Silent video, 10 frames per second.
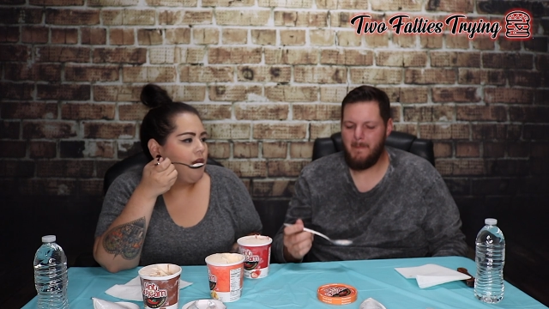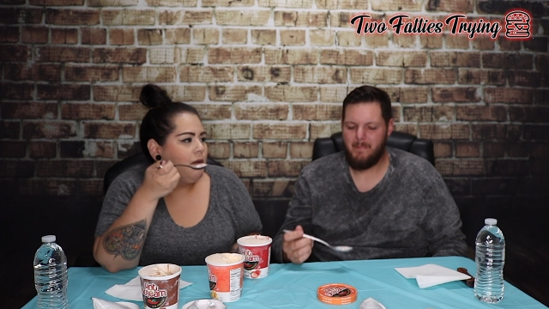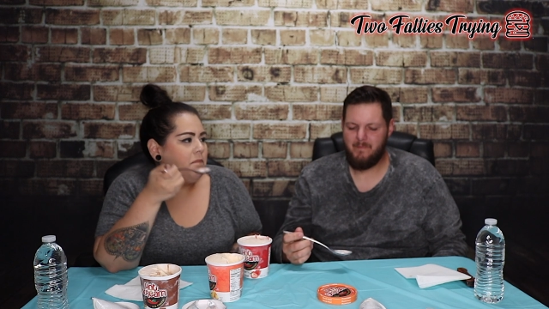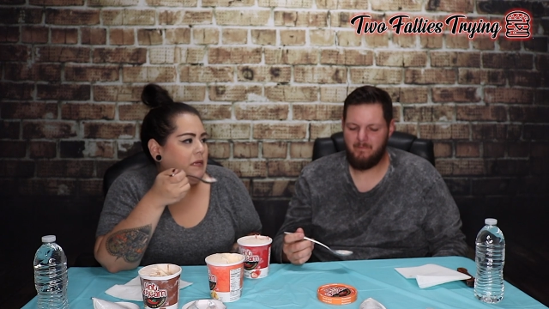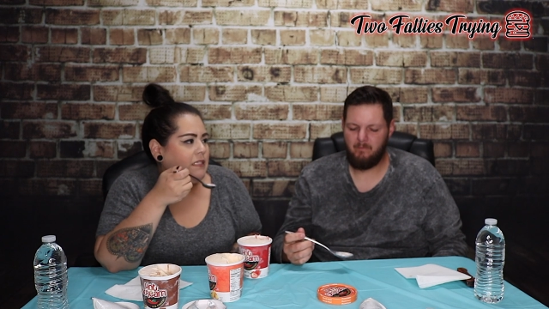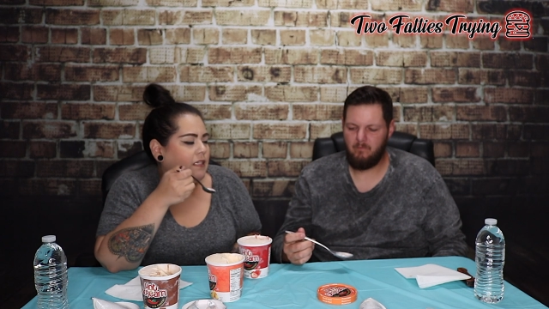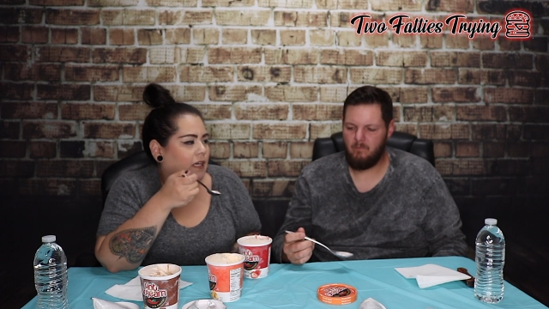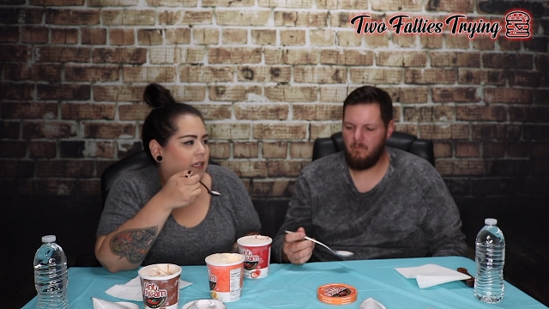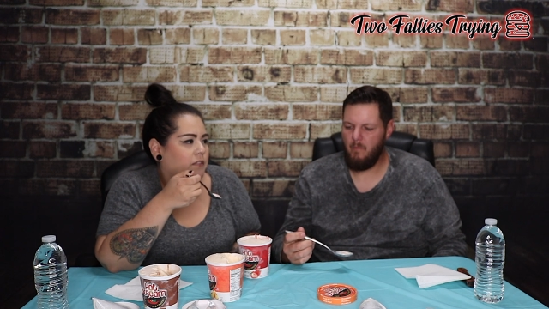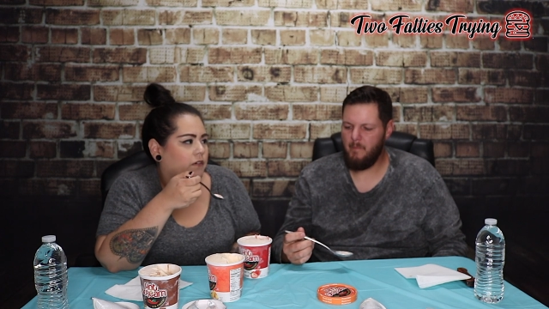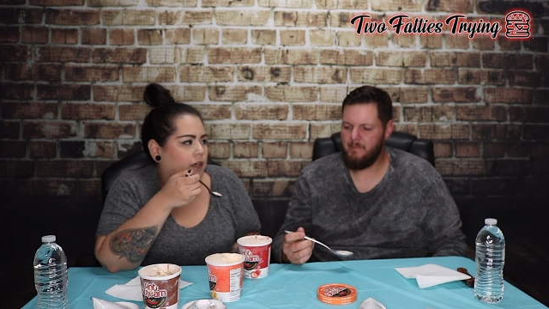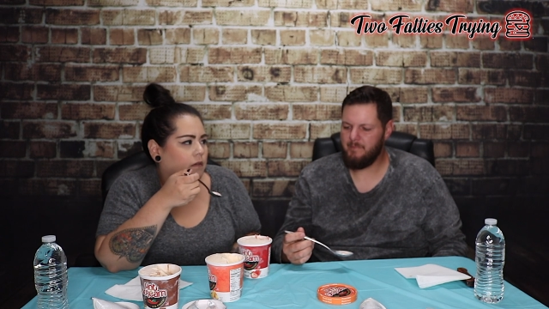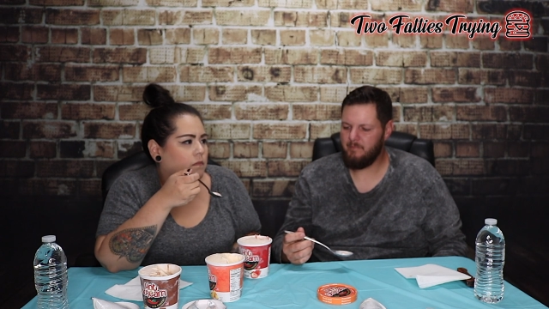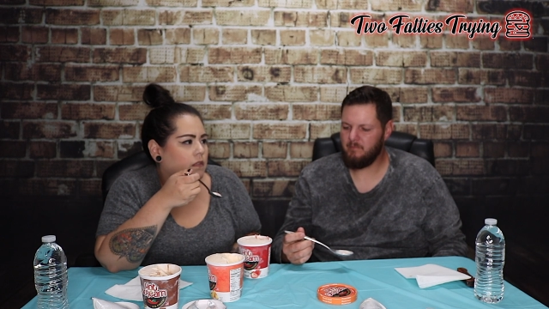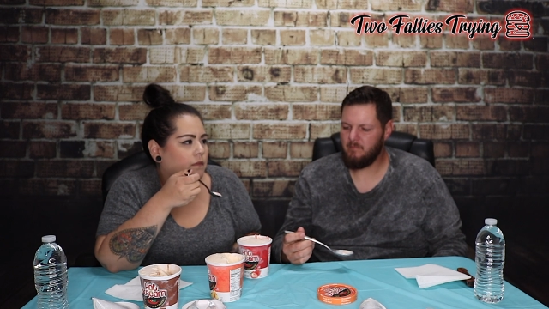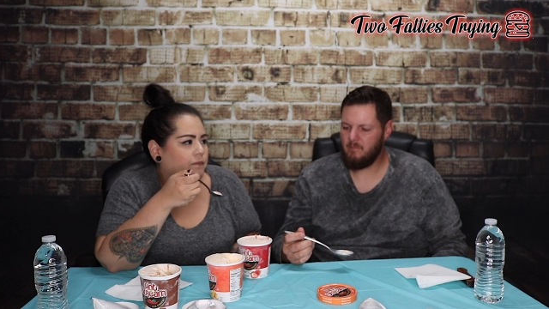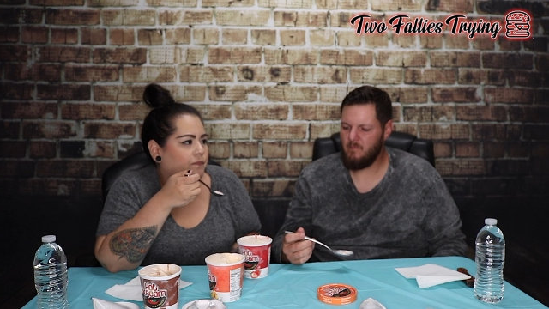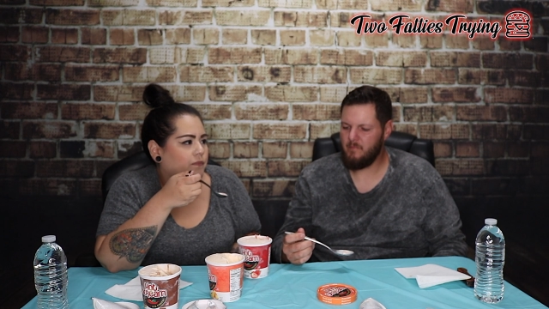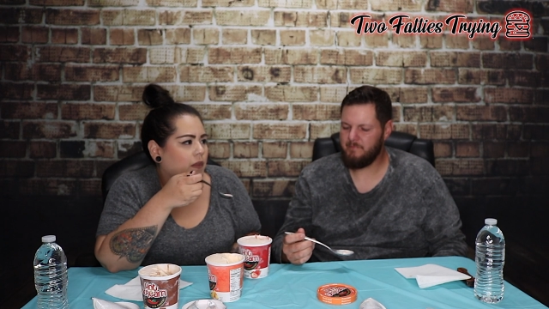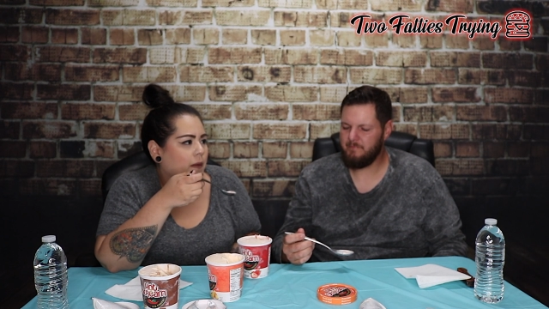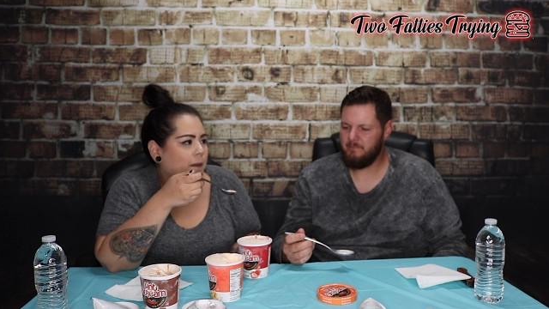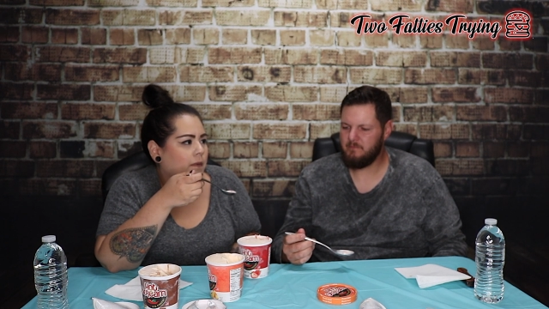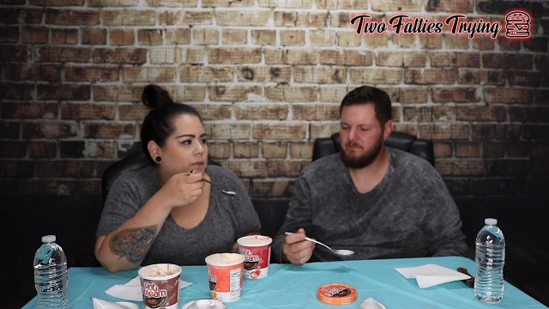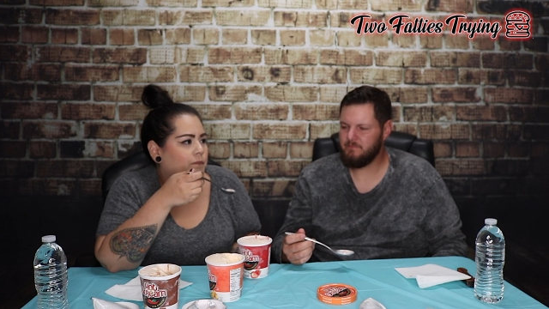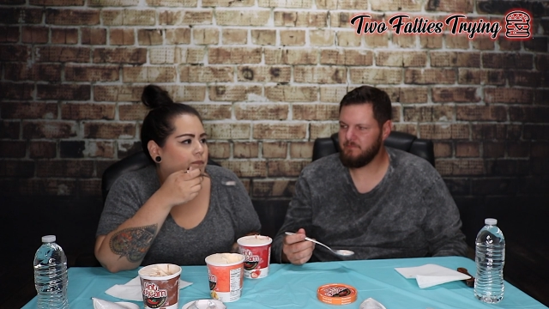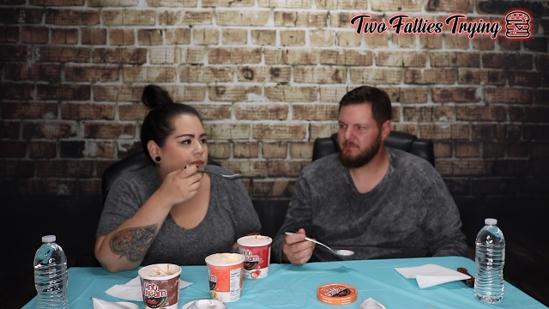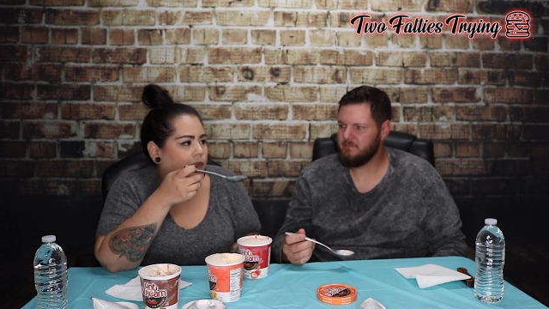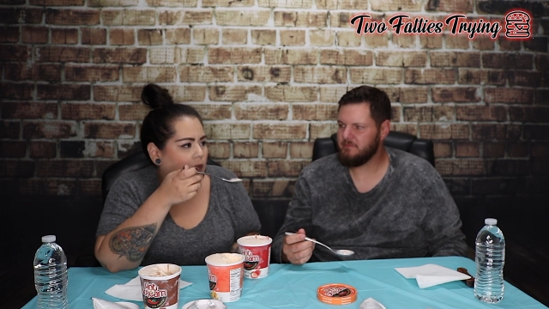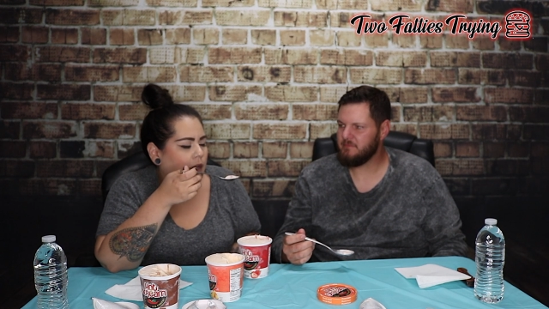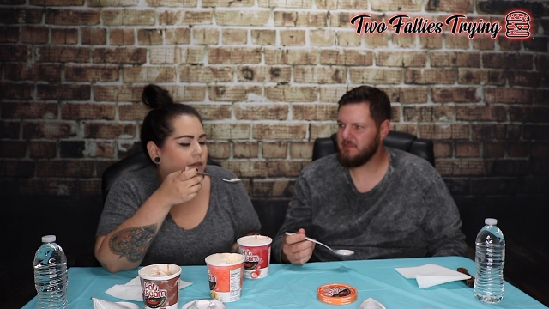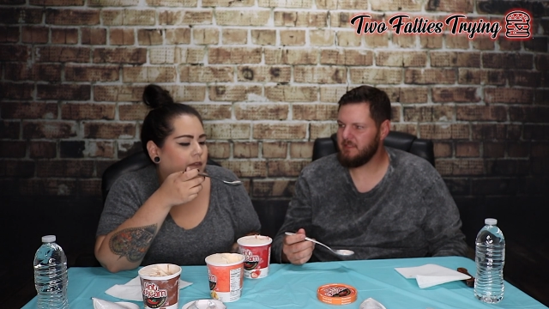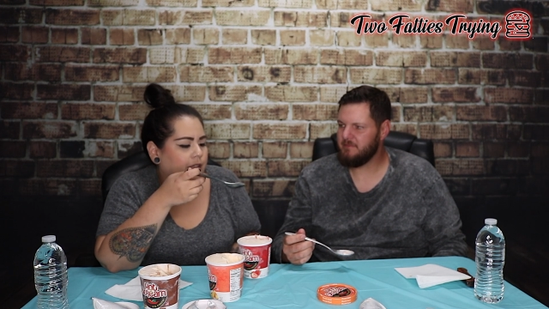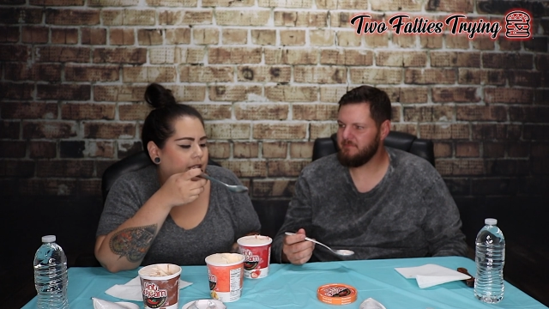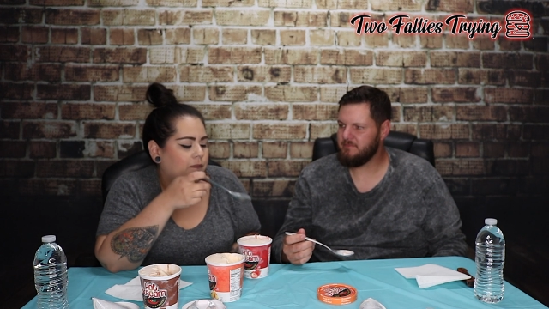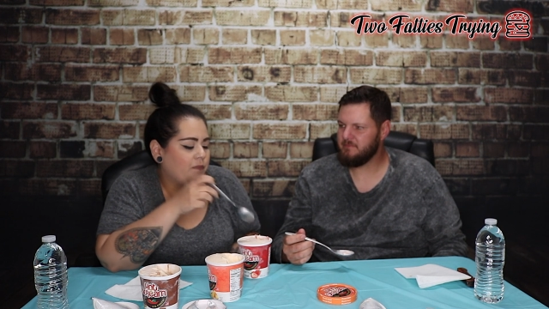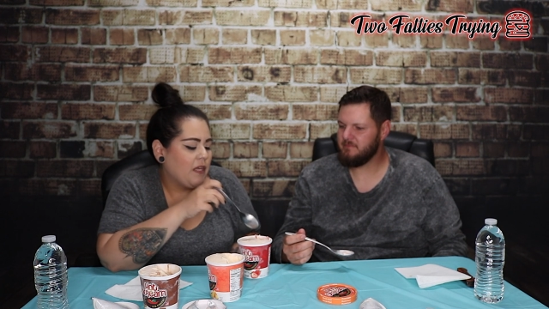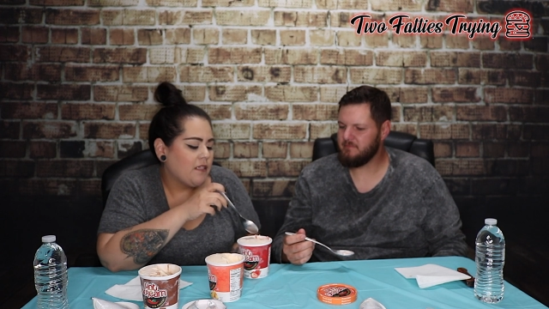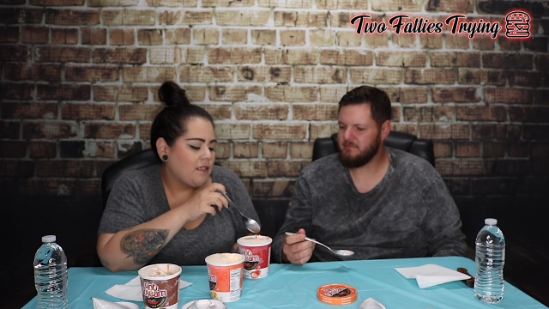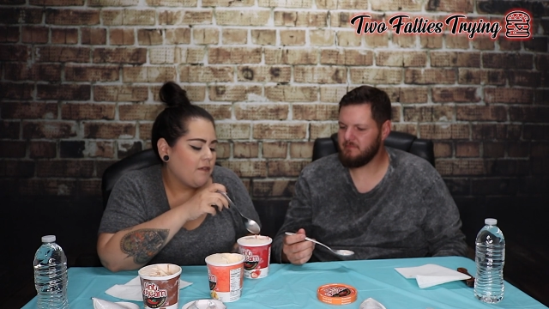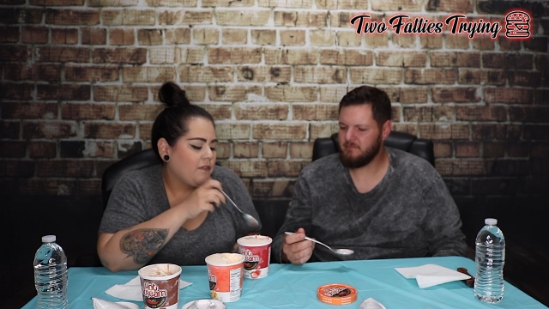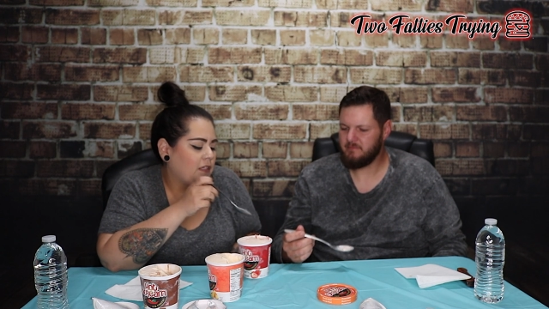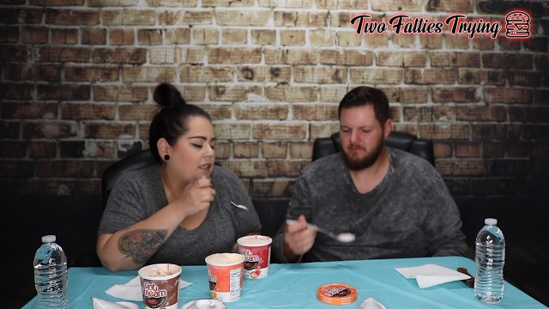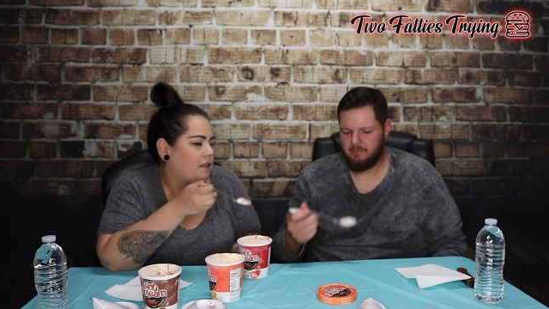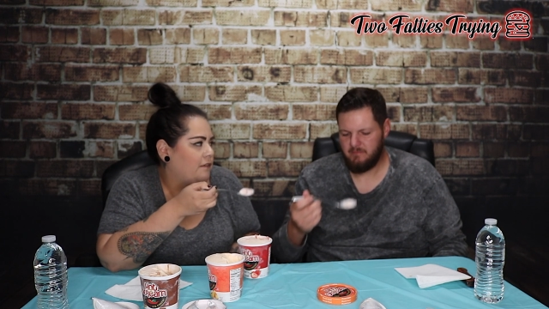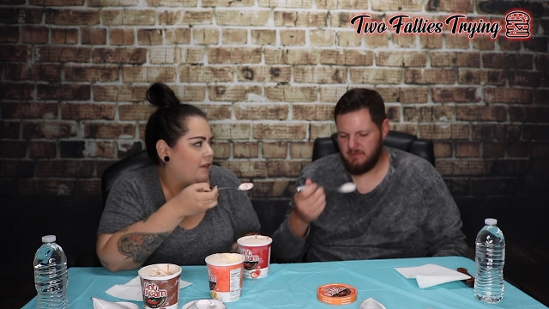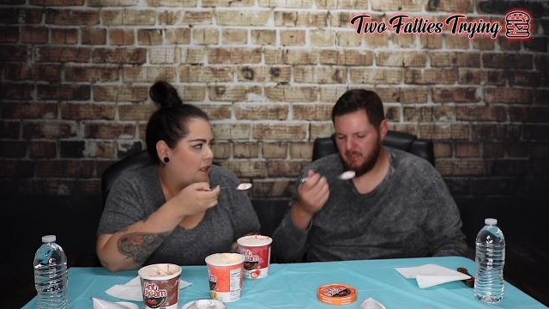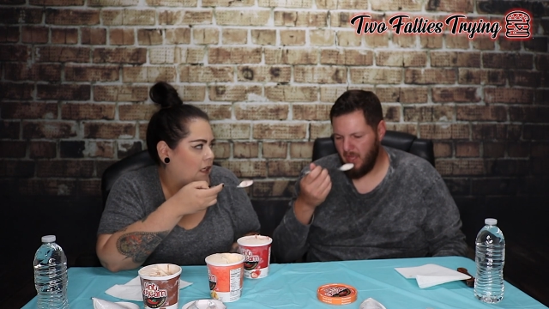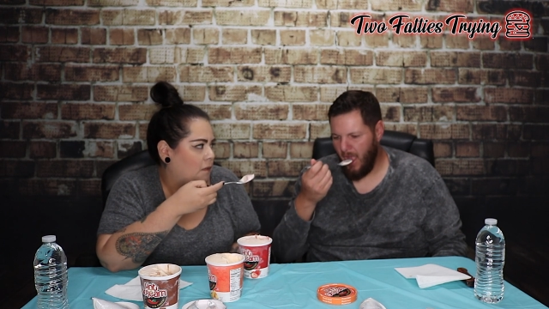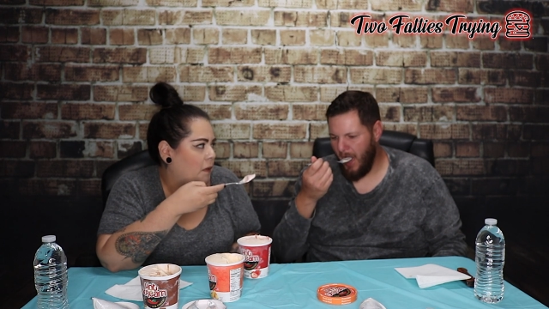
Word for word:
Speaker 1: amazing ice creams. Okay, I can feel it. It's definitely in the filling